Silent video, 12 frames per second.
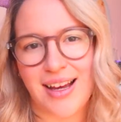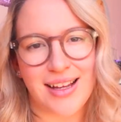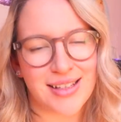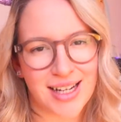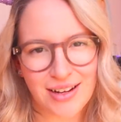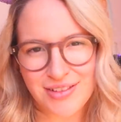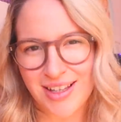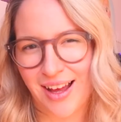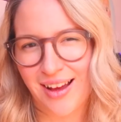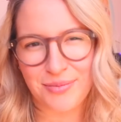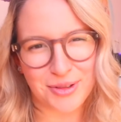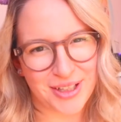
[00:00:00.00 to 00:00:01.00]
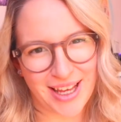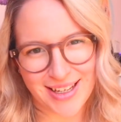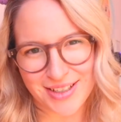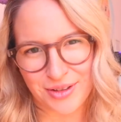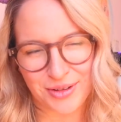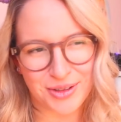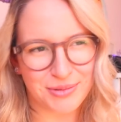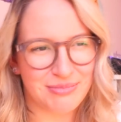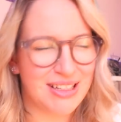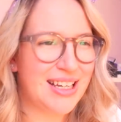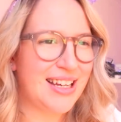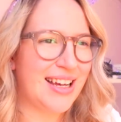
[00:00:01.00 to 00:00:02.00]
and then after that, I'm gonna head
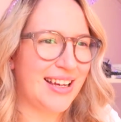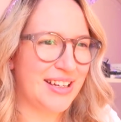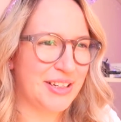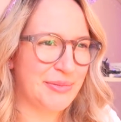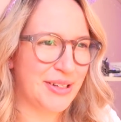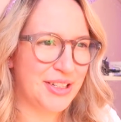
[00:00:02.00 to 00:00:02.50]
home um,